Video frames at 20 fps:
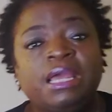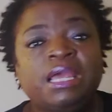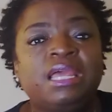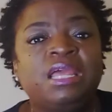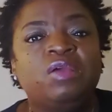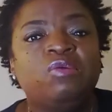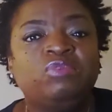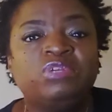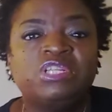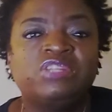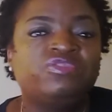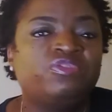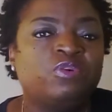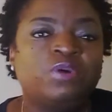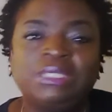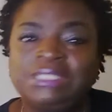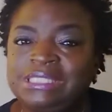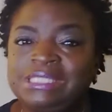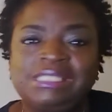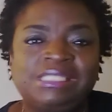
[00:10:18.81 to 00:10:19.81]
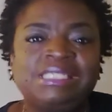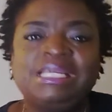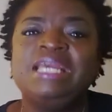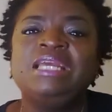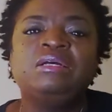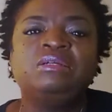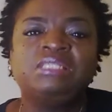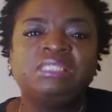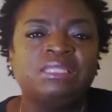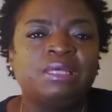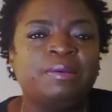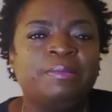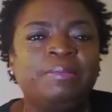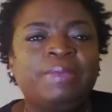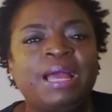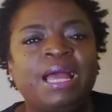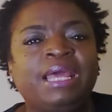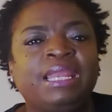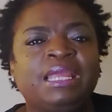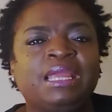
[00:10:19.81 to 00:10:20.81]
It was for to tell
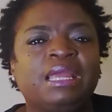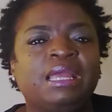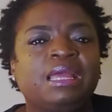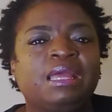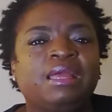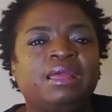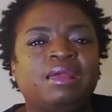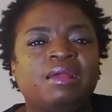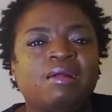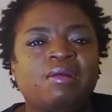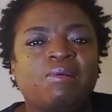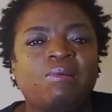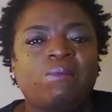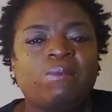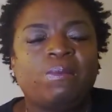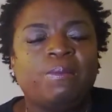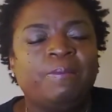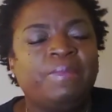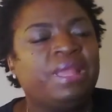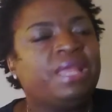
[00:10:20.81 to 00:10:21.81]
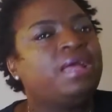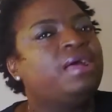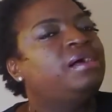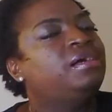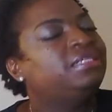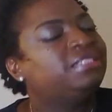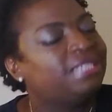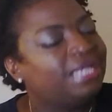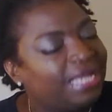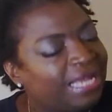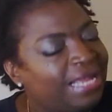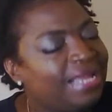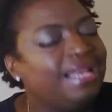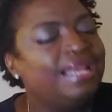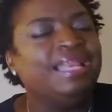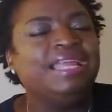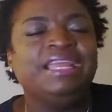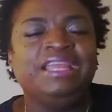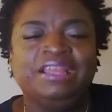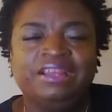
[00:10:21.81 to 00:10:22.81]
somebody because
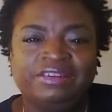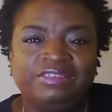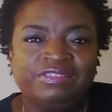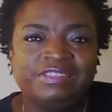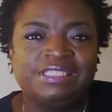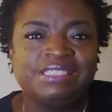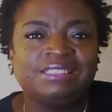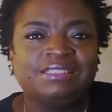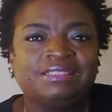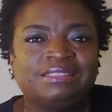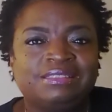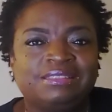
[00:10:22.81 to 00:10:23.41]
he lives.